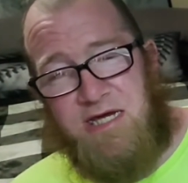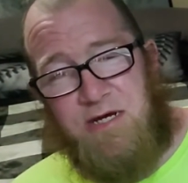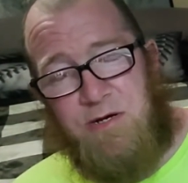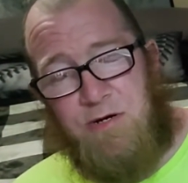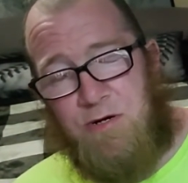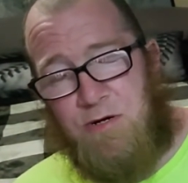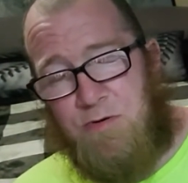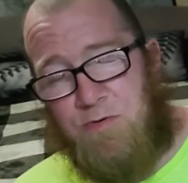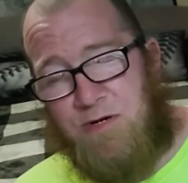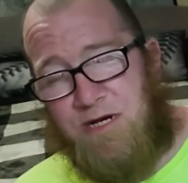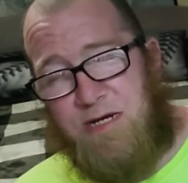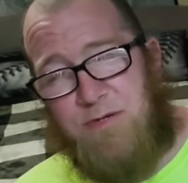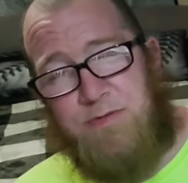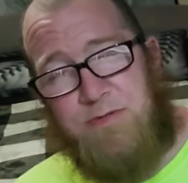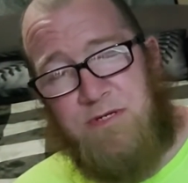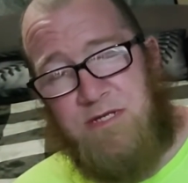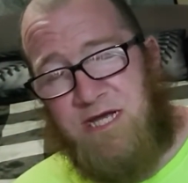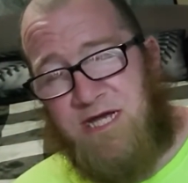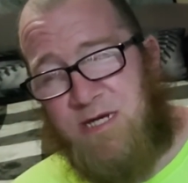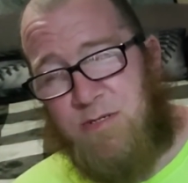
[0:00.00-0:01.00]
or whenever,
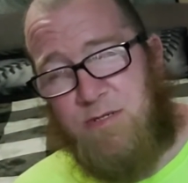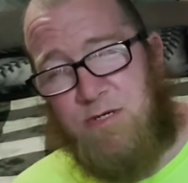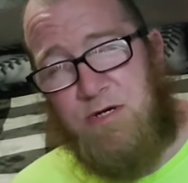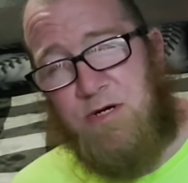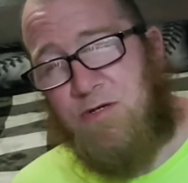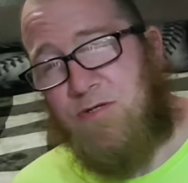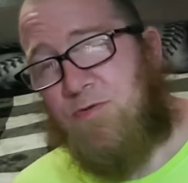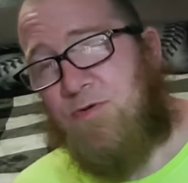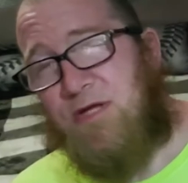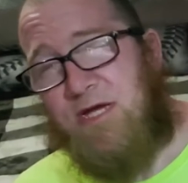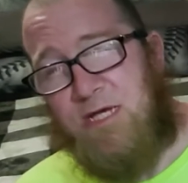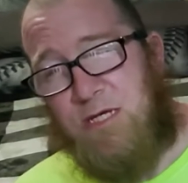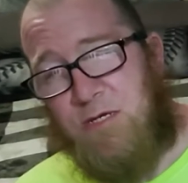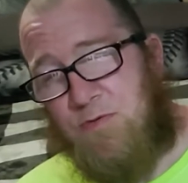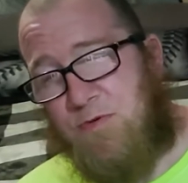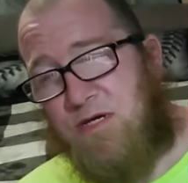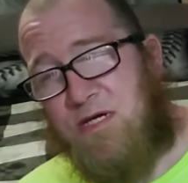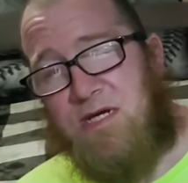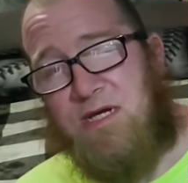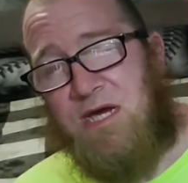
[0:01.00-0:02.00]
like if you go 3 days a
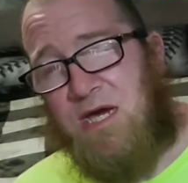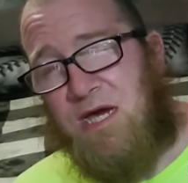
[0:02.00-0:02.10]
week,